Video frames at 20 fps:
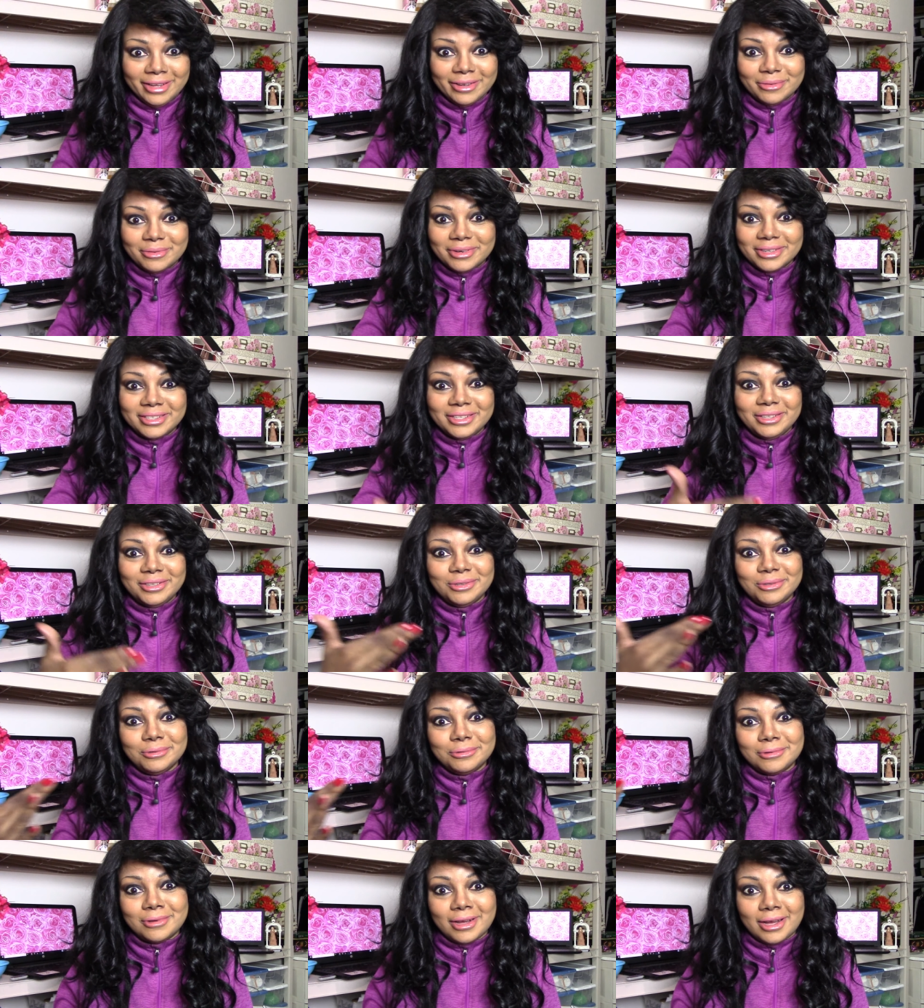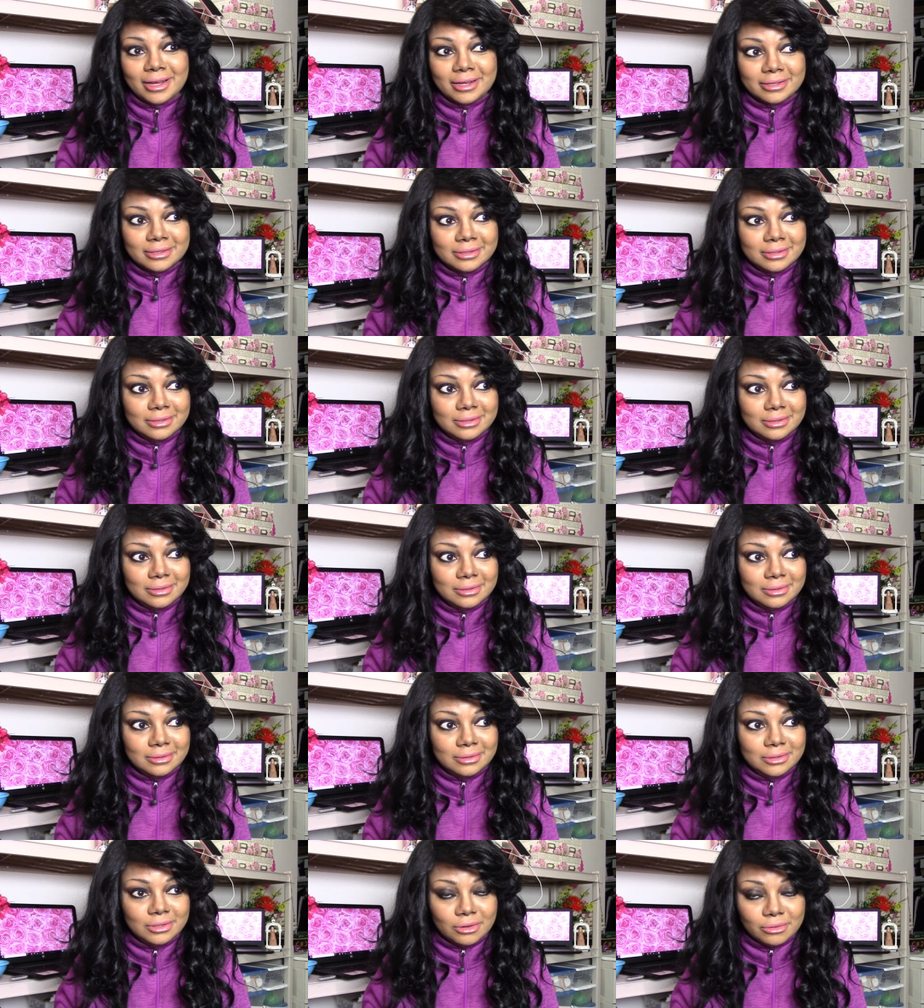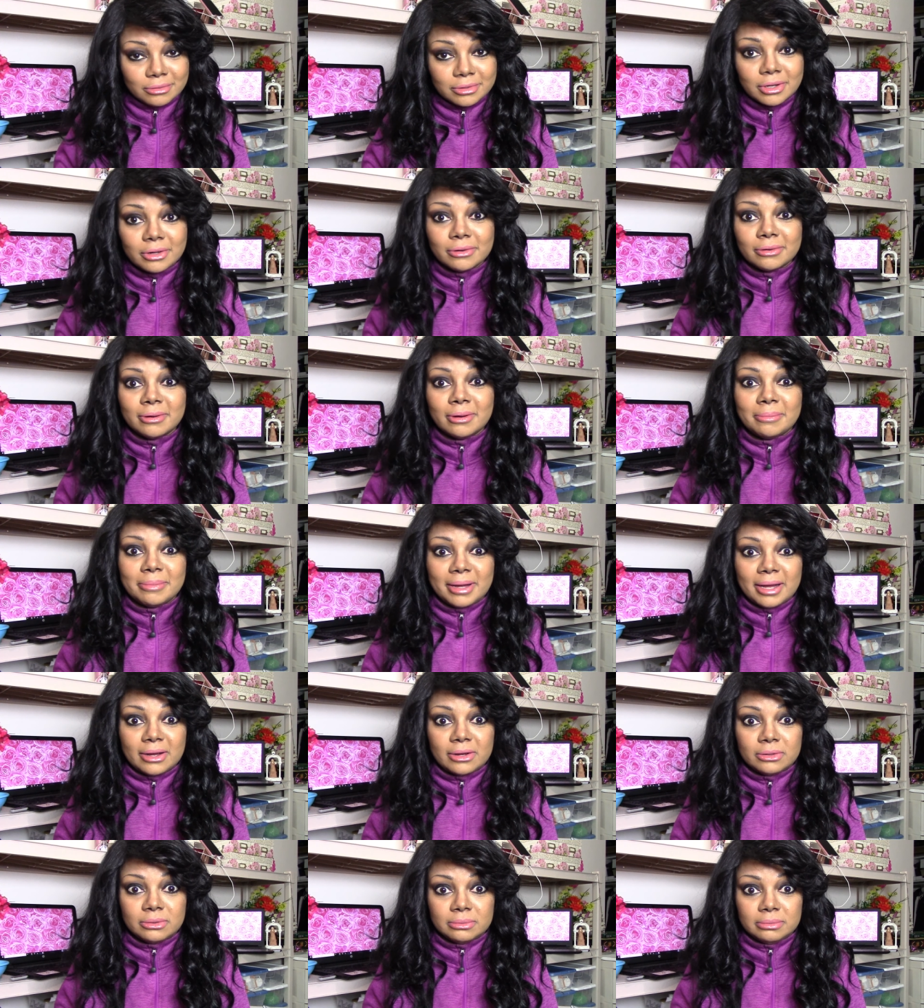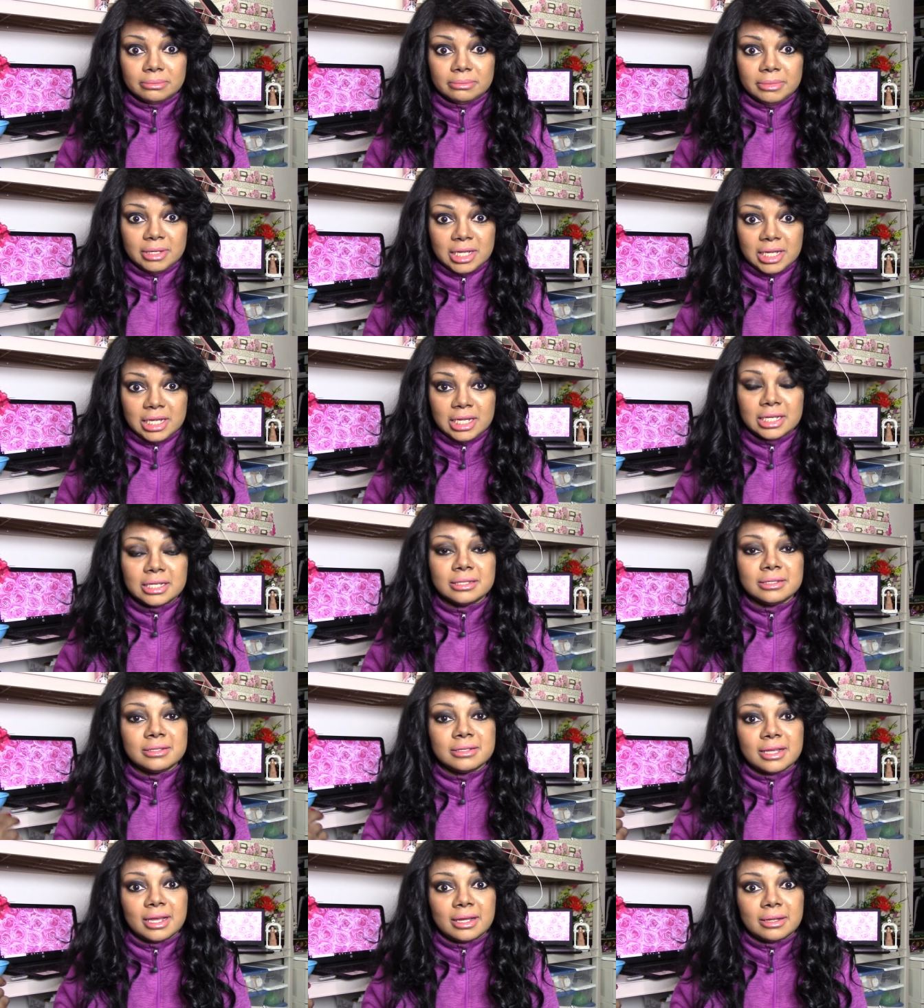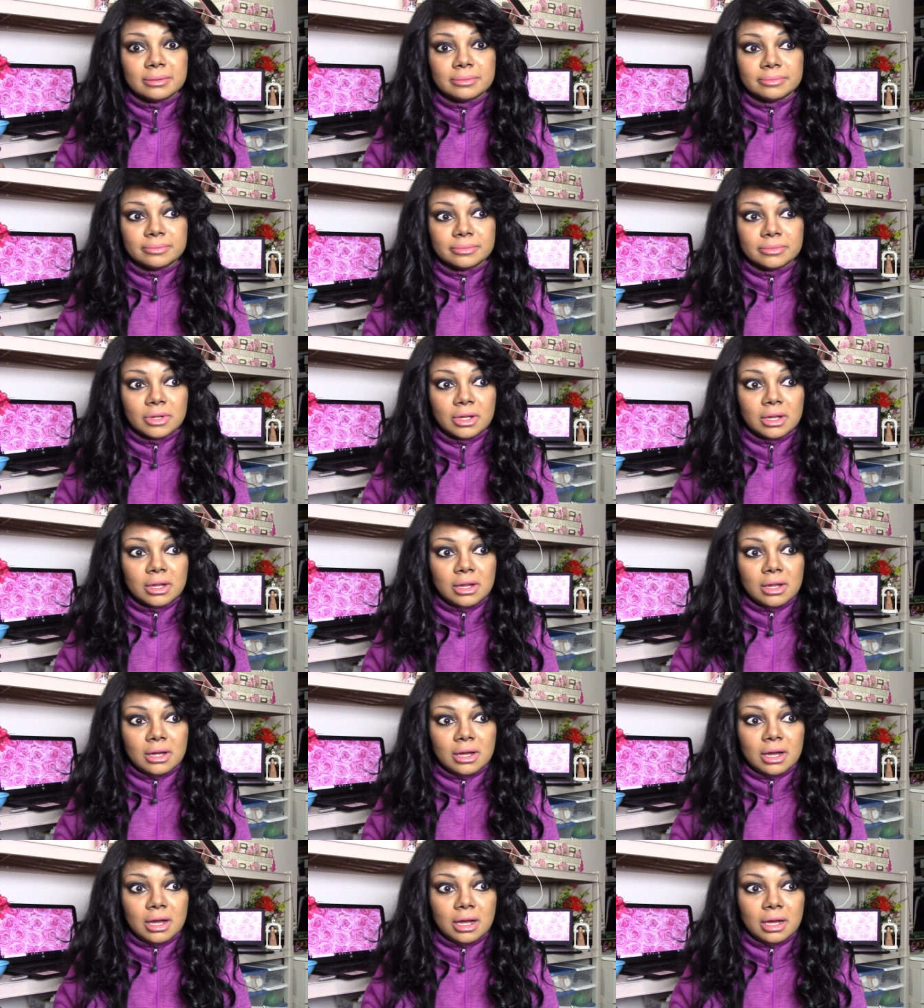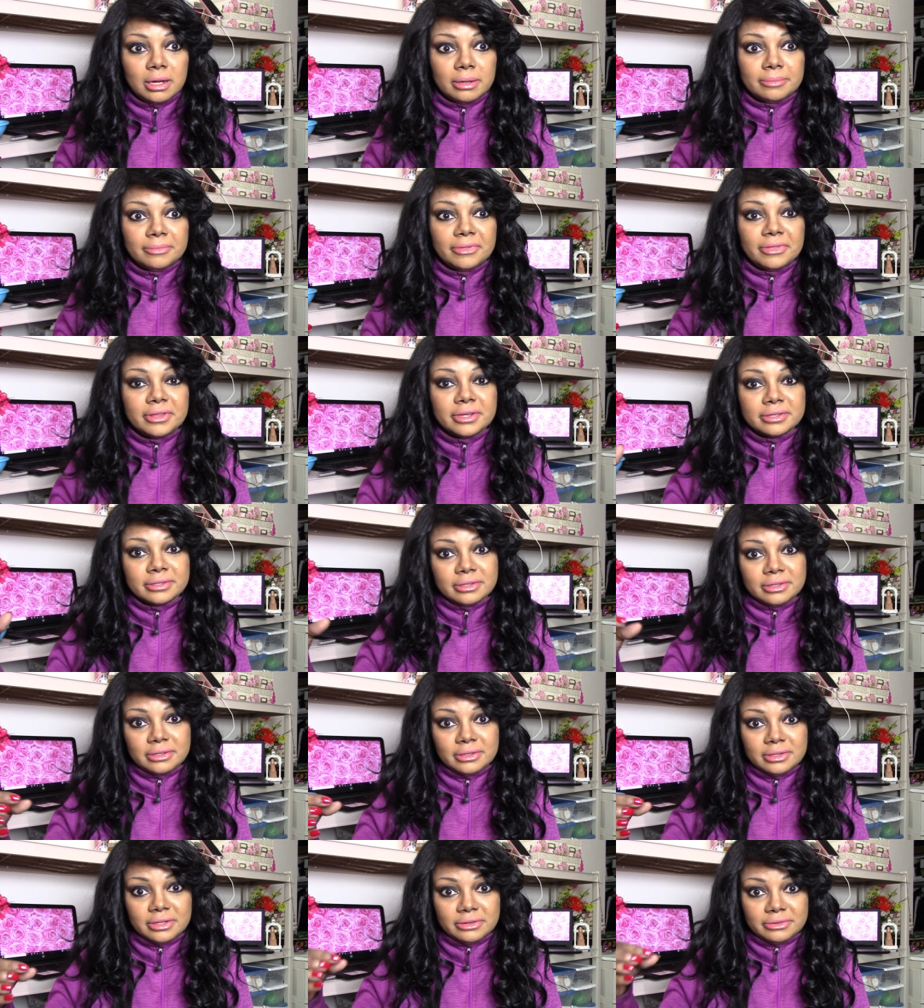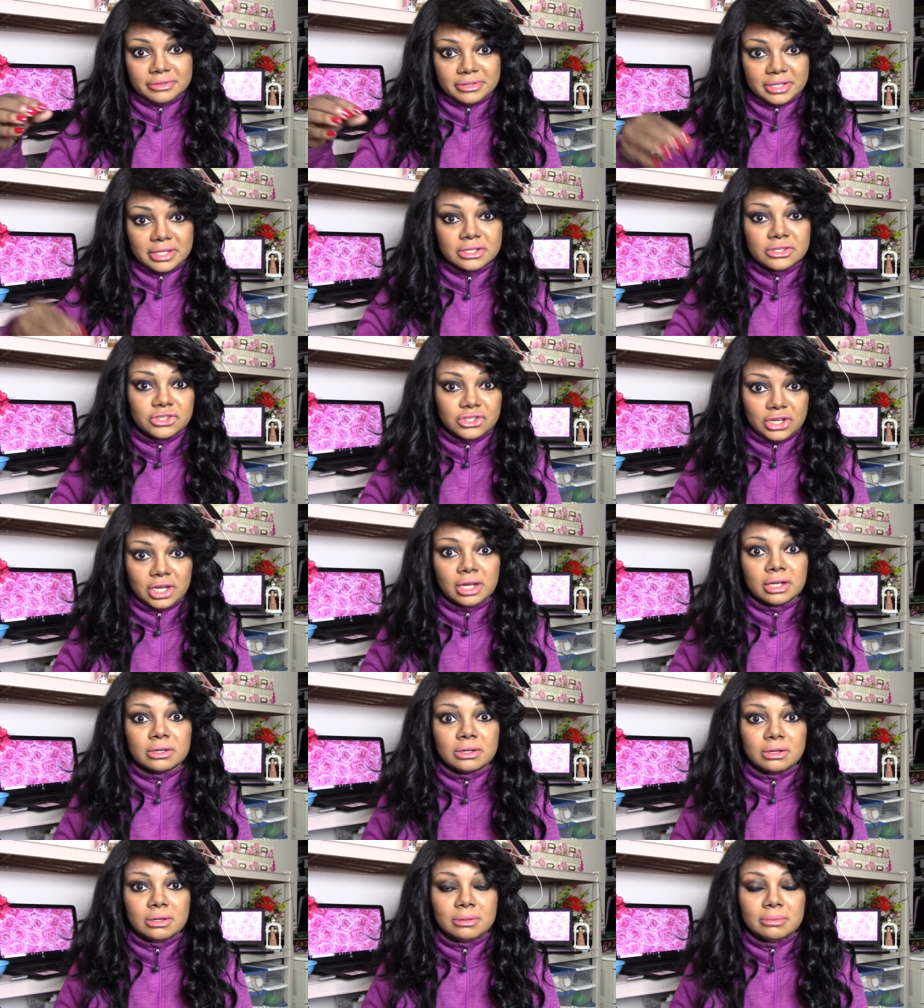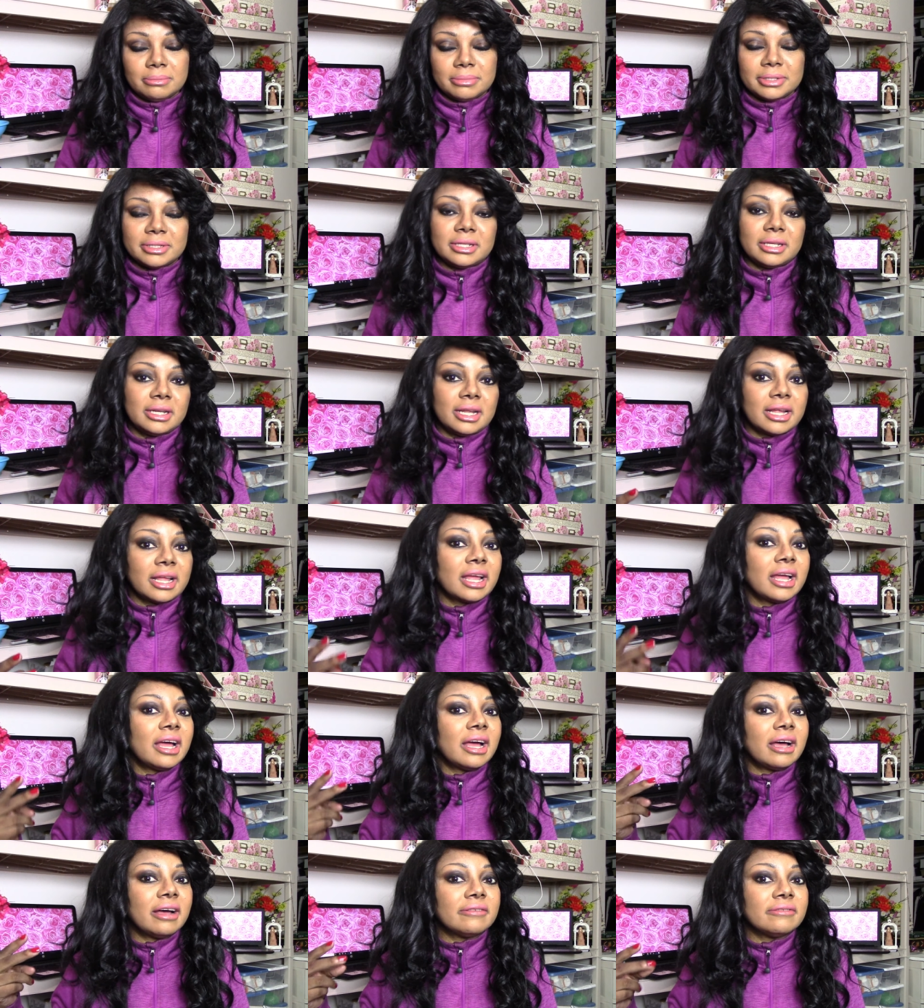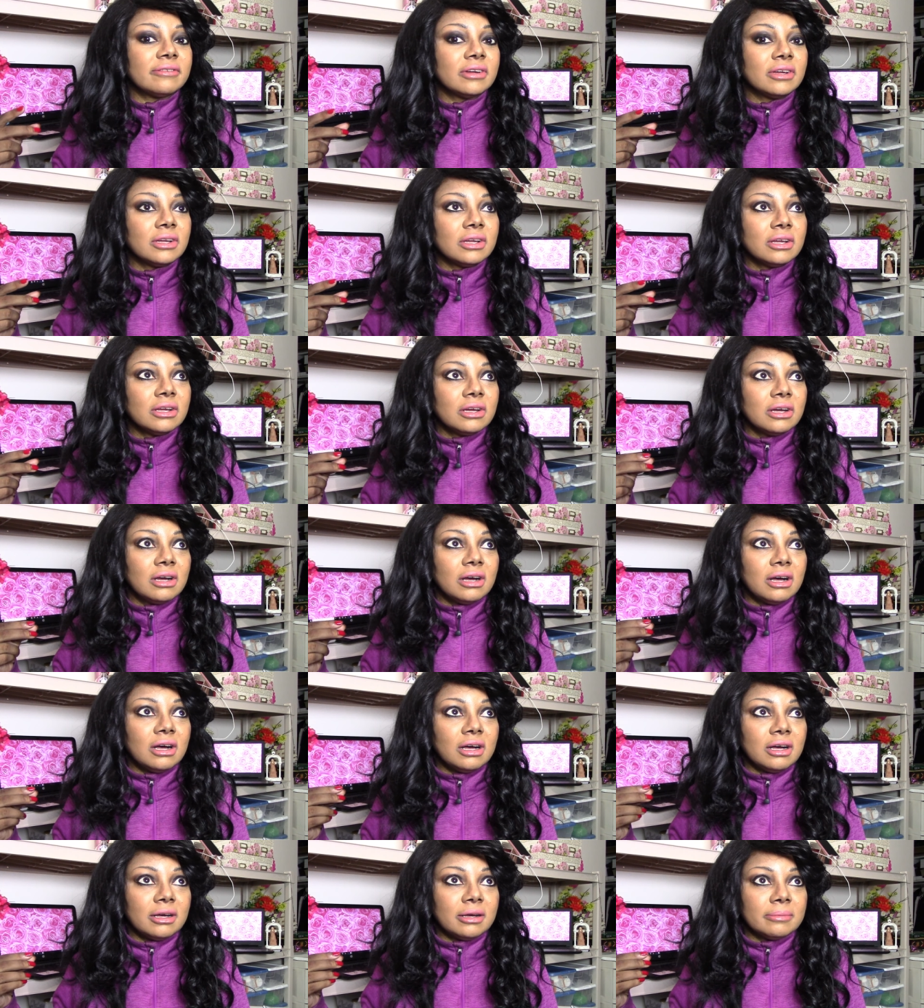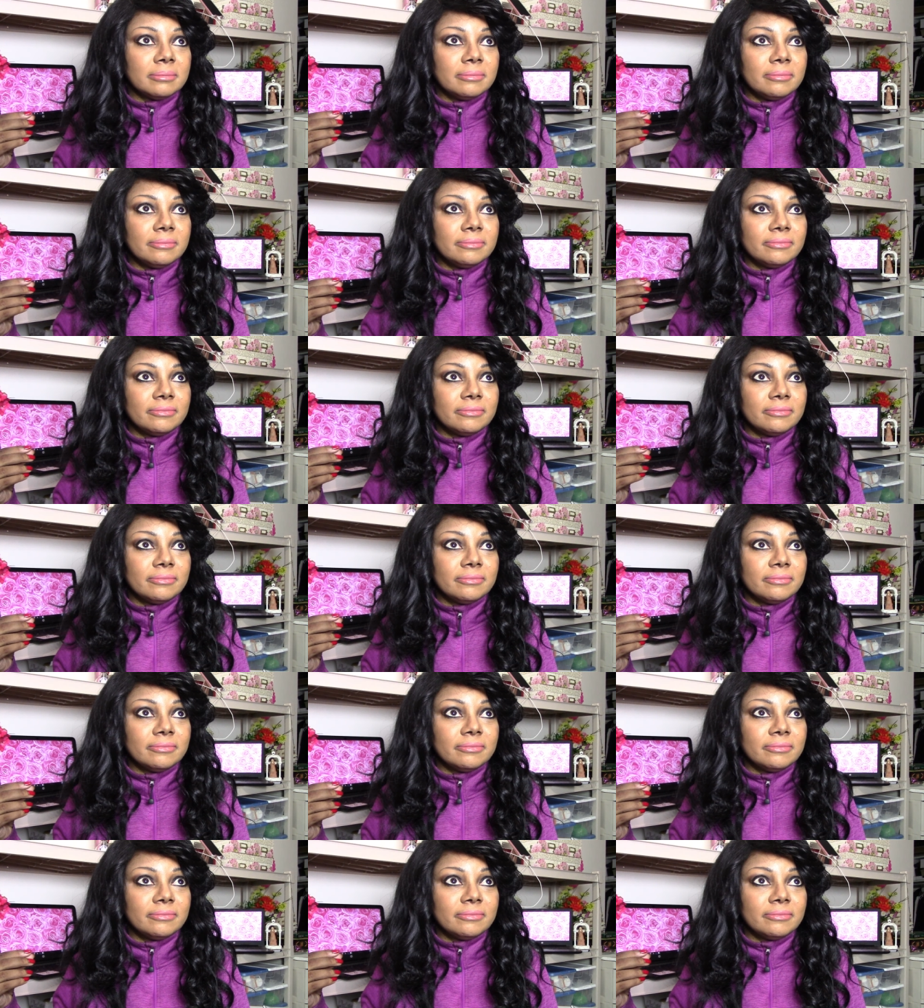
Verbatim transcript: what you guys don't know about me is that um, there, there's this channel, but then I have um,